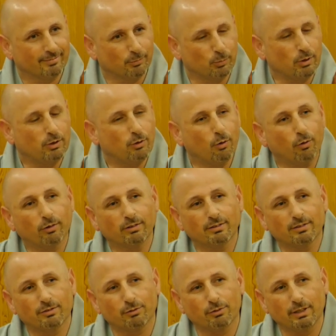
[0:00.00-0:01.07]
We don't
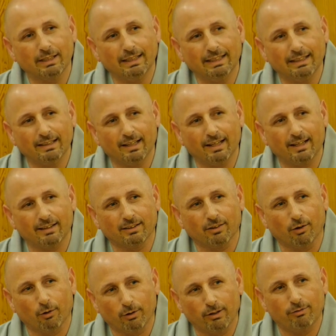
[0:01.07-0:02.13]
really
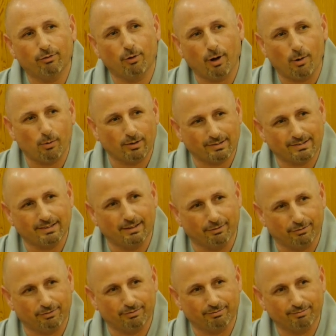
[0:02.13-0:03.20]
learn only for
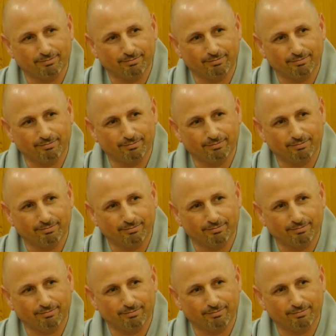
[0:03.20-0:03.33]
ourselves